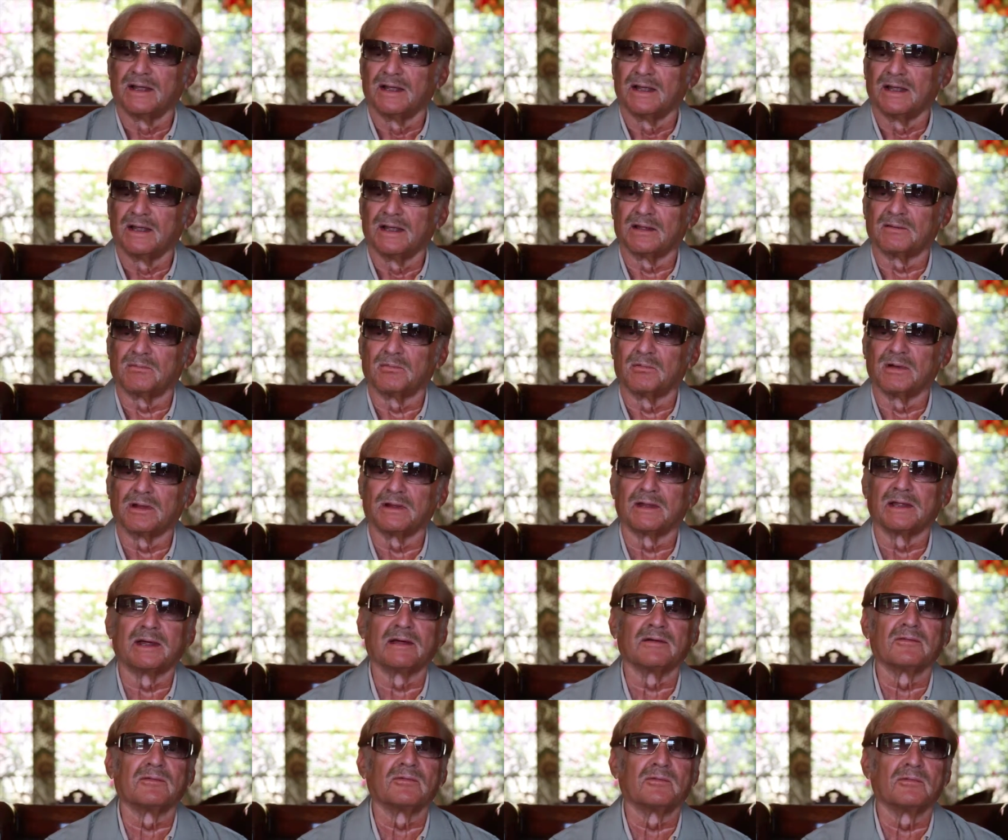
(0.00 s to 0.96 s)
it will
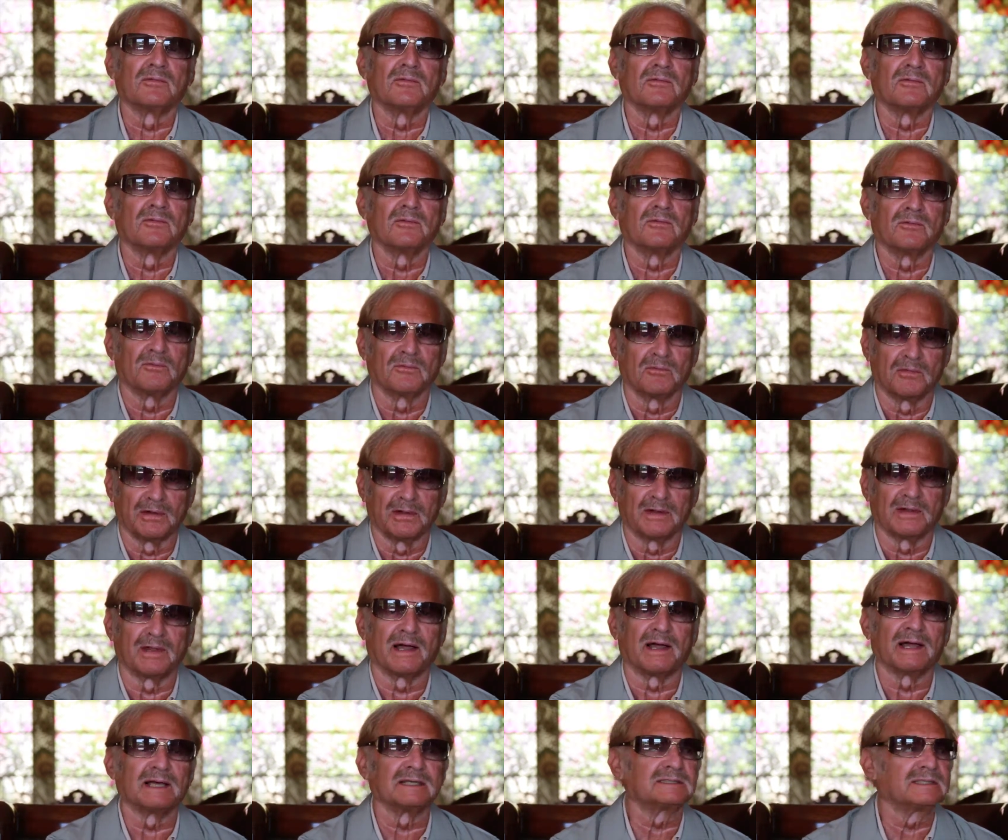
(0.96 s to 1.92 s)
have
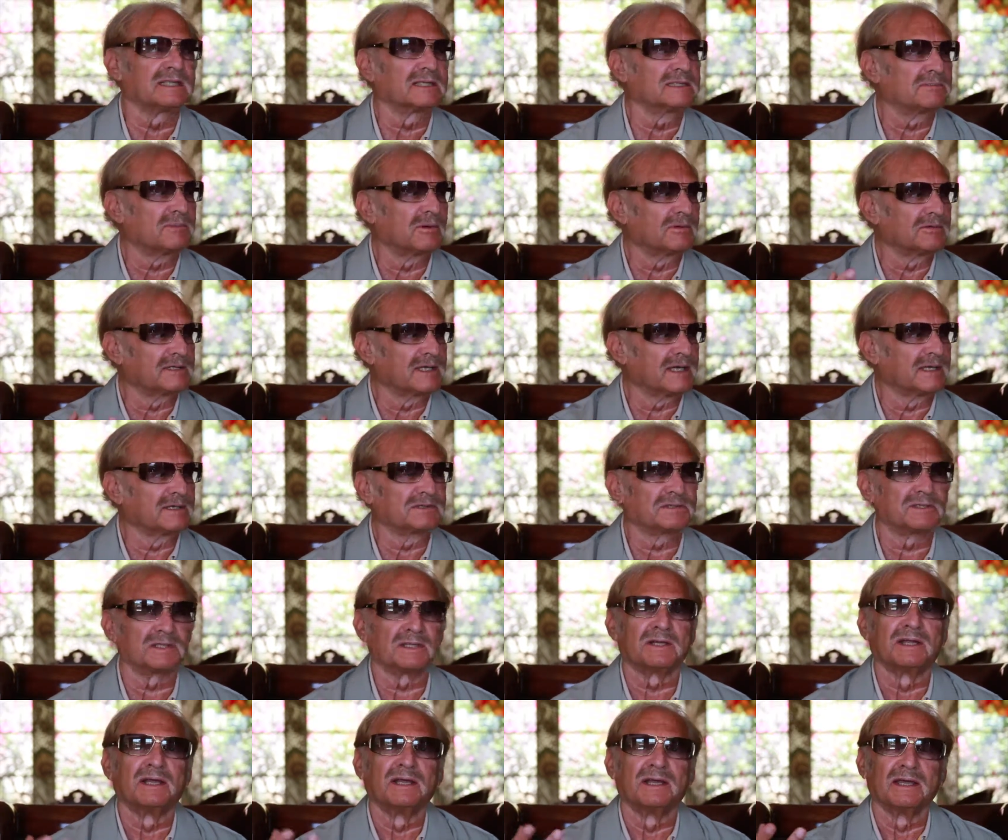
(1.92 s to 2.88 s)
realized its
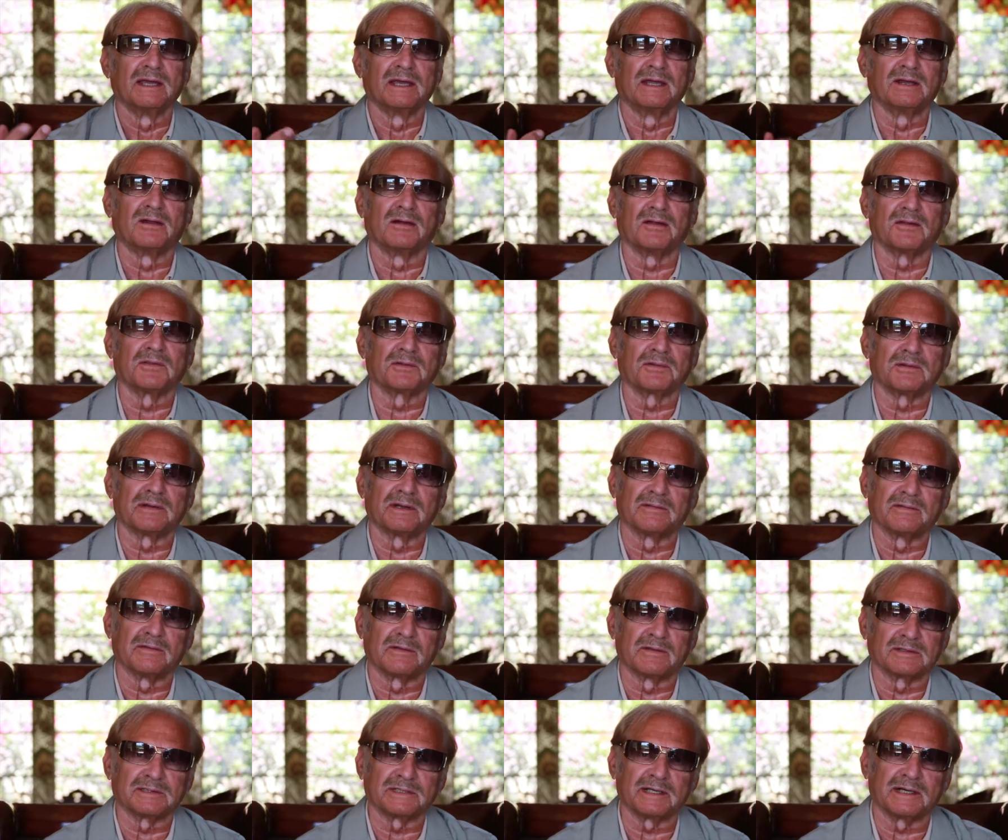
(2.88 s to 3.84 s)
potential in all three of
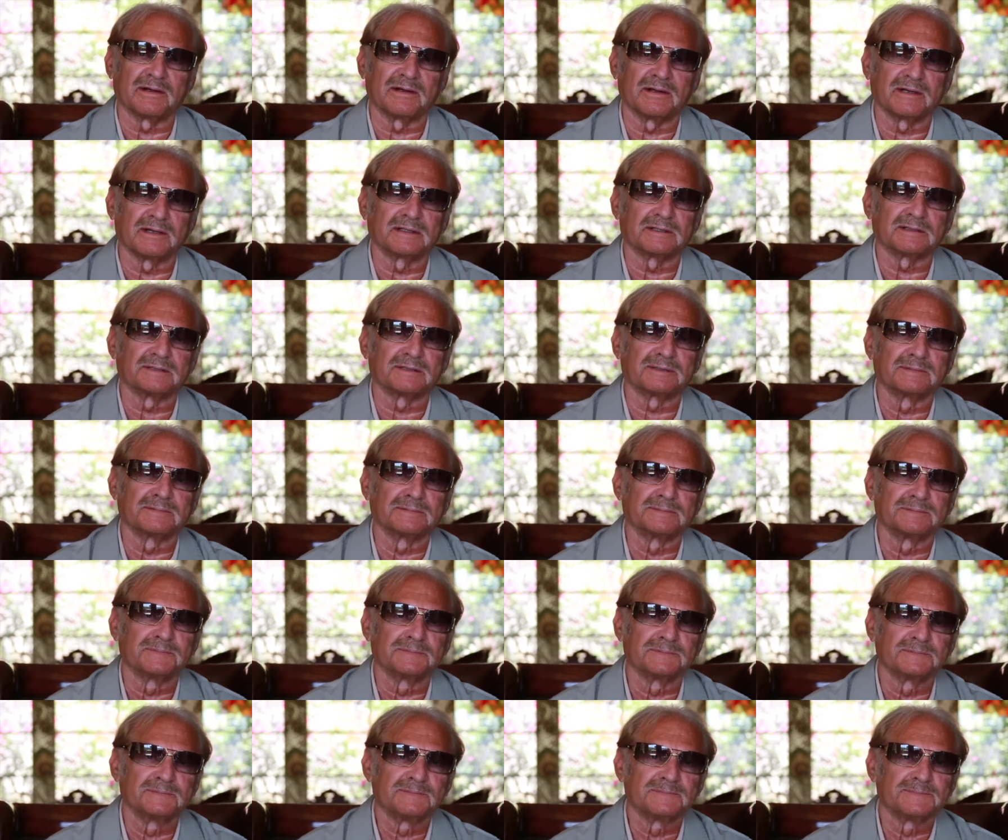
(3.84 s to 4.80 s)
those areas.
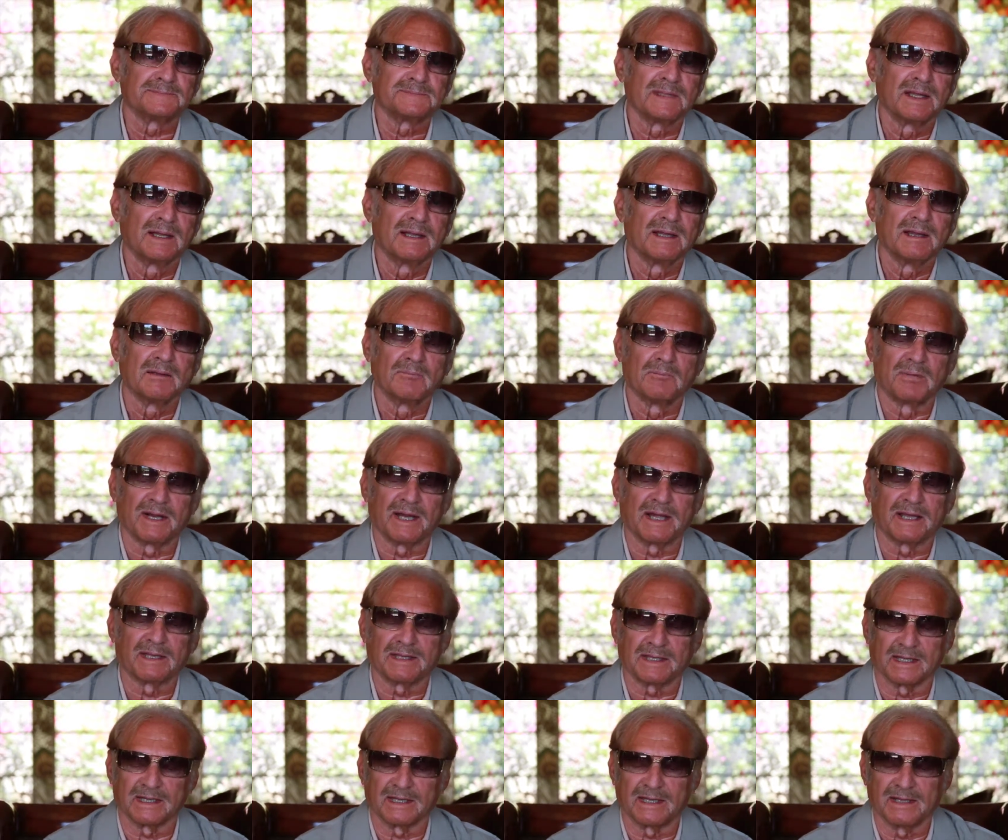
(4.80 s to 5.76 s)
Yeah. But I
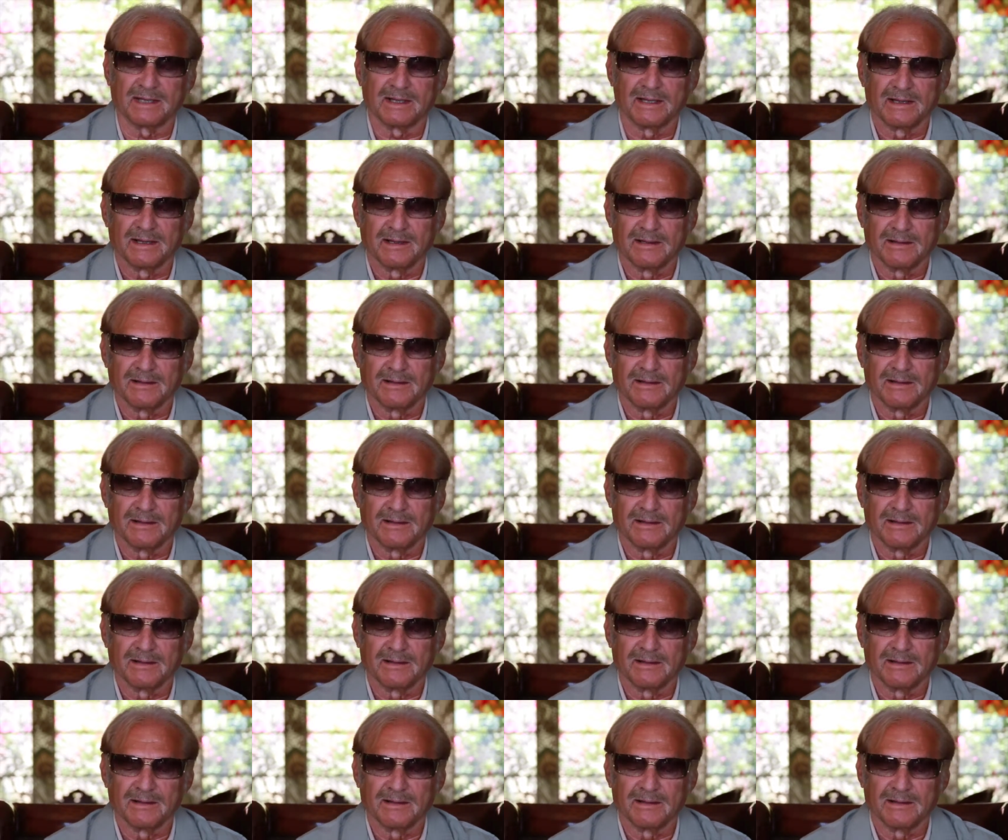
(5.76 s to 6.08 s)
think